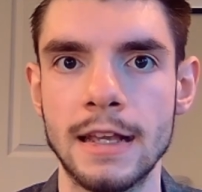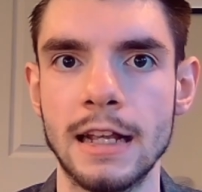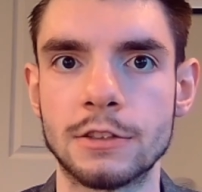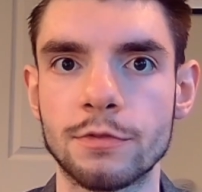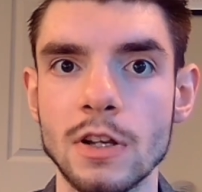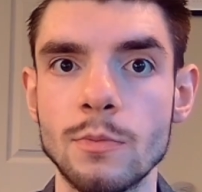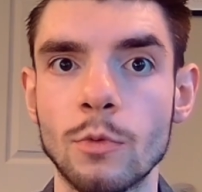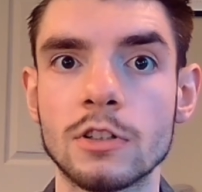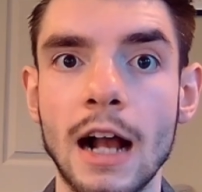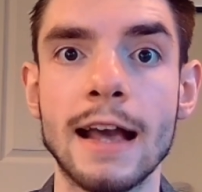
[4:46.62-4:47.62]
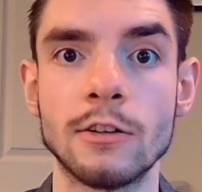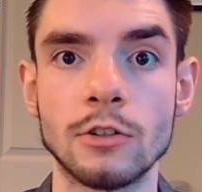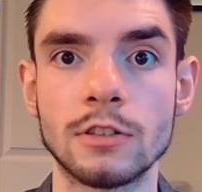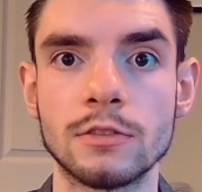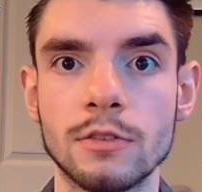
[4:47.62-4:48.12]
It's a framework I
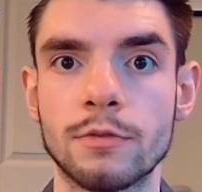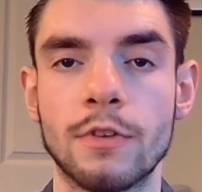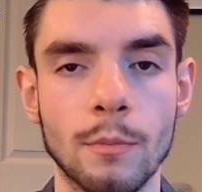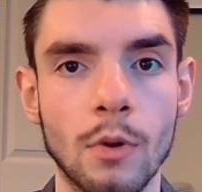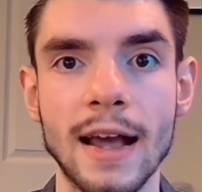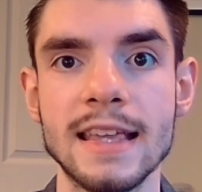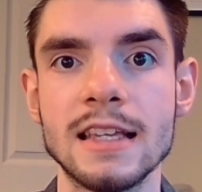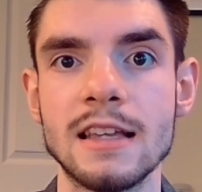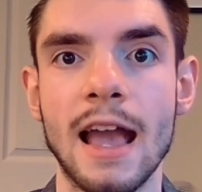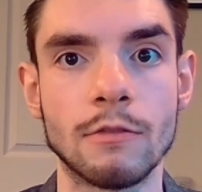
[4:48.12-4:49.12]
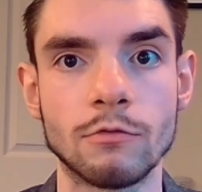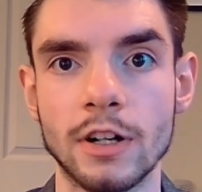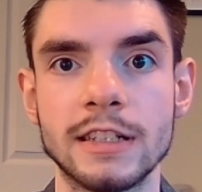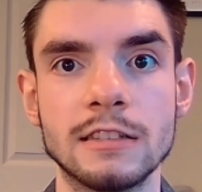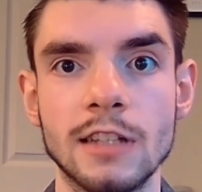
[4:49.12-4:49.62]
learned from playing and
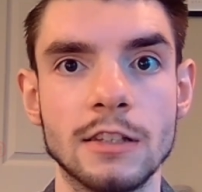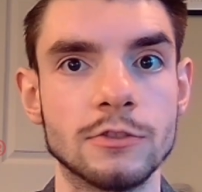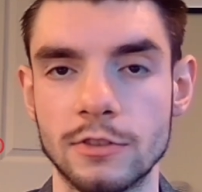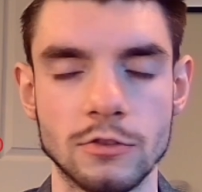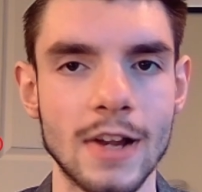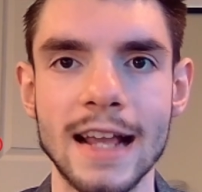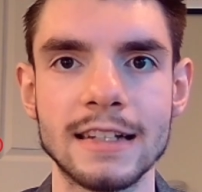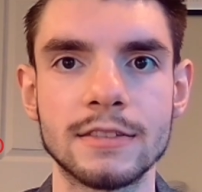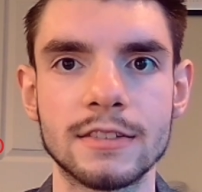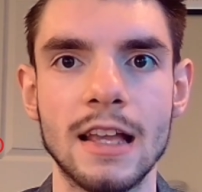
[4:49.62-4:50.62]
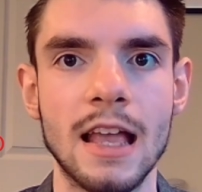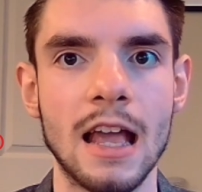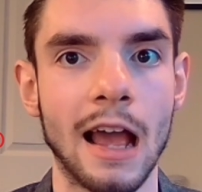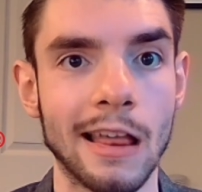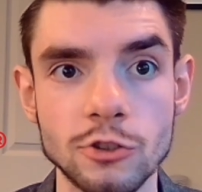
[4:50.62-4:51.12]
running Dungeons & Dragons,
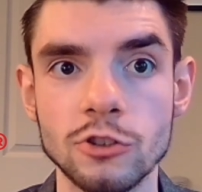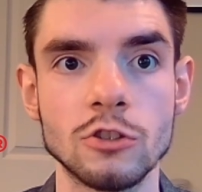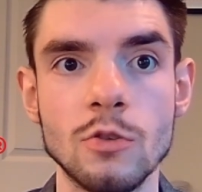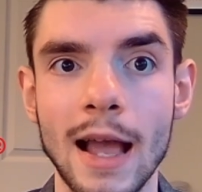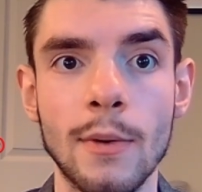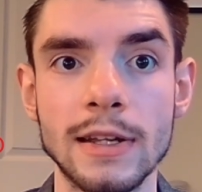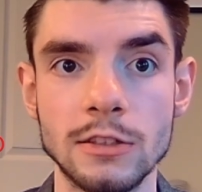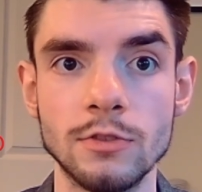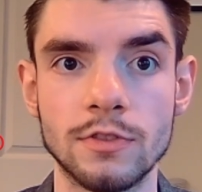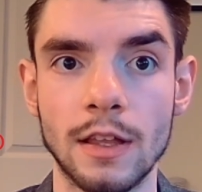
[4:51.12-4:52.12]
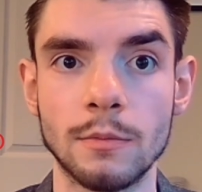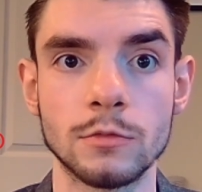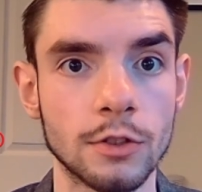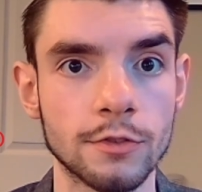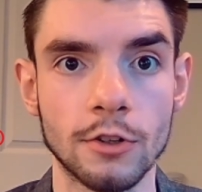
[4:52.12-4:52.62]
and I'll show you how I'd use them
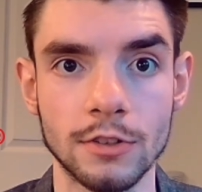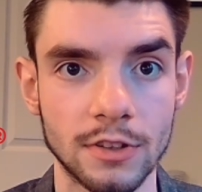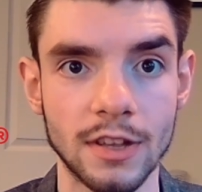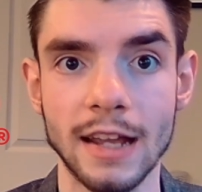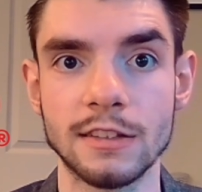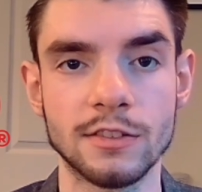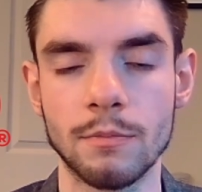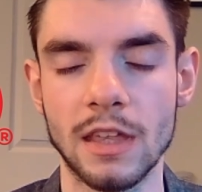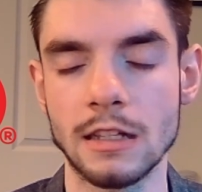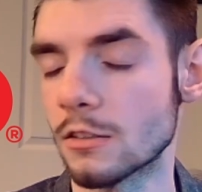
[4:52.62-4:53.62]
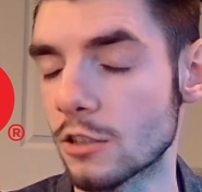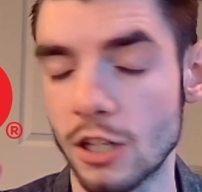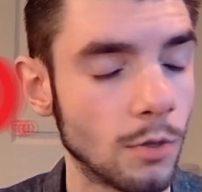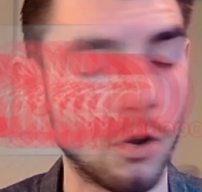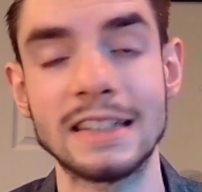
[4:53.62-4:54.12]
to start designing something
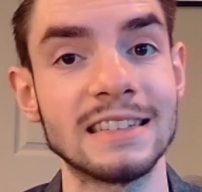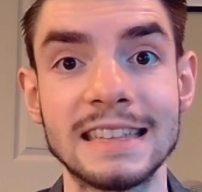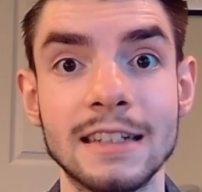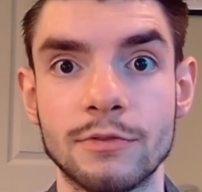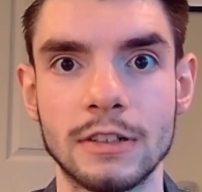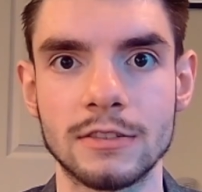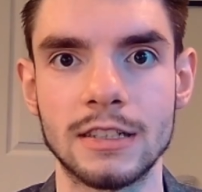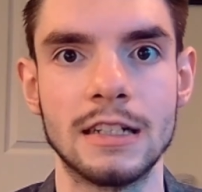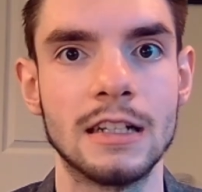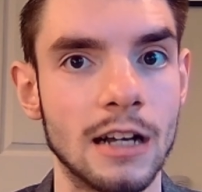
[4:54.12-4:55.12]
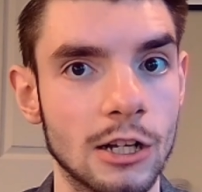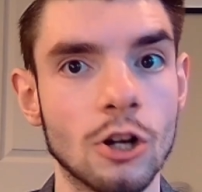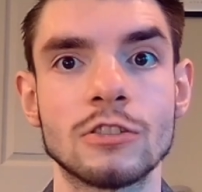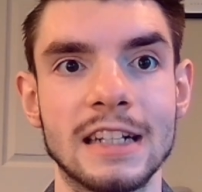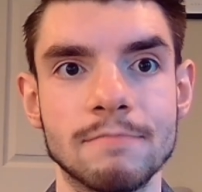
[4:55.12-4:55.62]
completely different, a
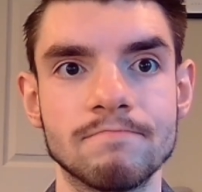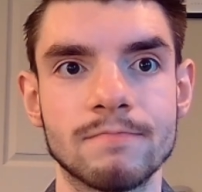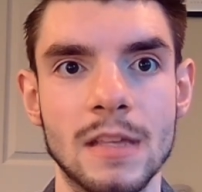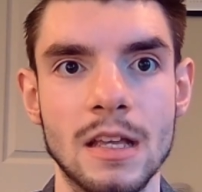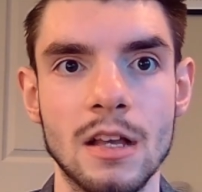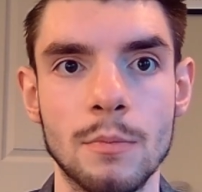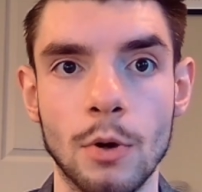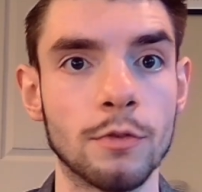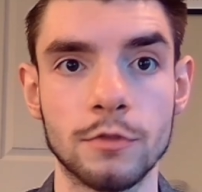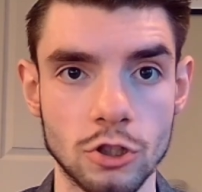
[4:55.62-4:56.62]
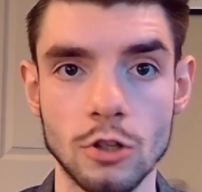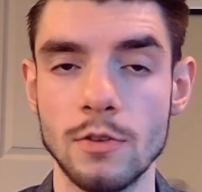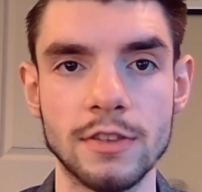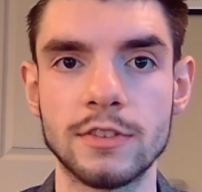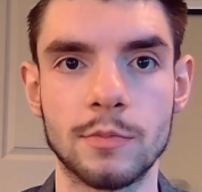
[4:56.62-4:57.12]
card game, both to show you
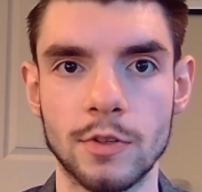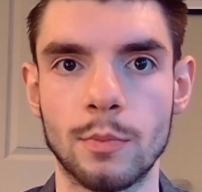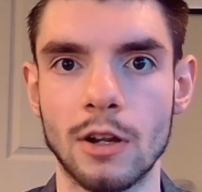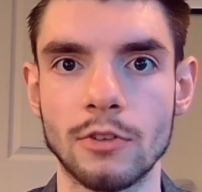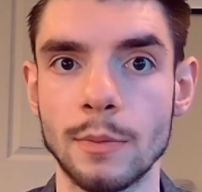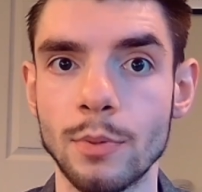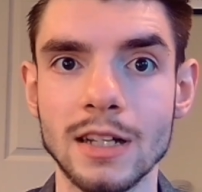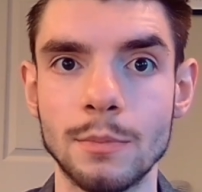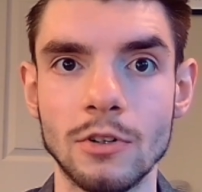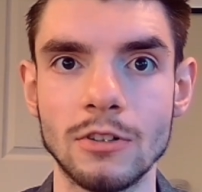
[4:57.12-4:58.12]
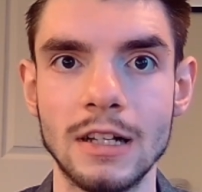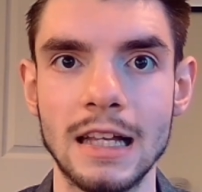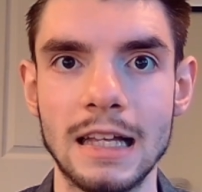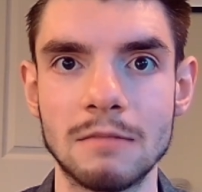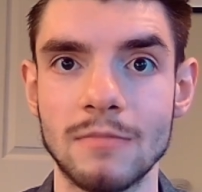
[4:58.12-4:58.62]
these tips are broadly applicable,
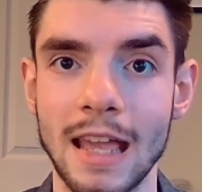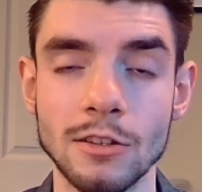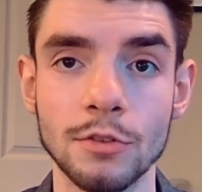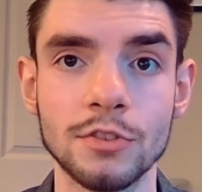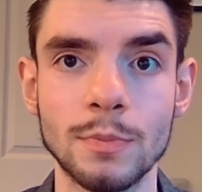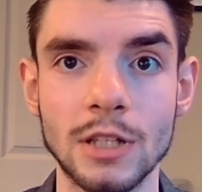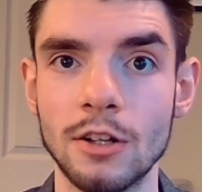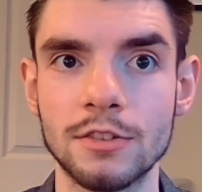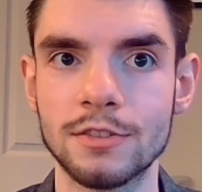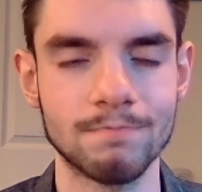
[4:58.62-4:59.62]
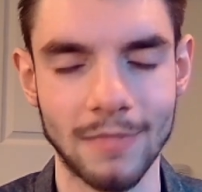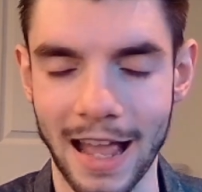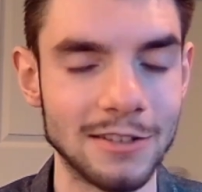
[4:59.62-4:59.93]
and also because I